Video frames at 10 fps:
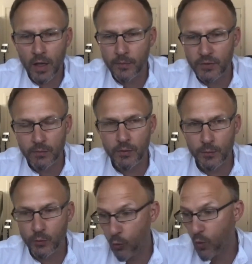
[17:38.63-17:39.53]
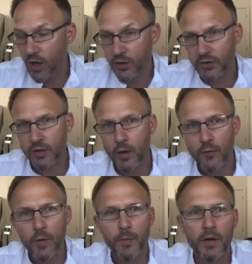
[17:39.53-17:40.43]
symptoms will worsen
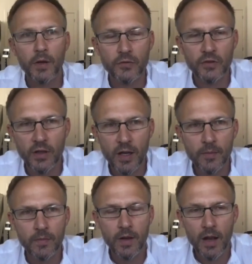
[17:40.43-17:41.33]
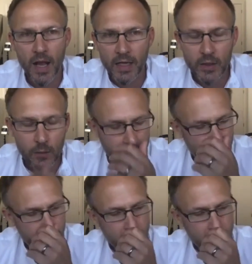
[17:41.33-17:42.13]
over a period of time anyway.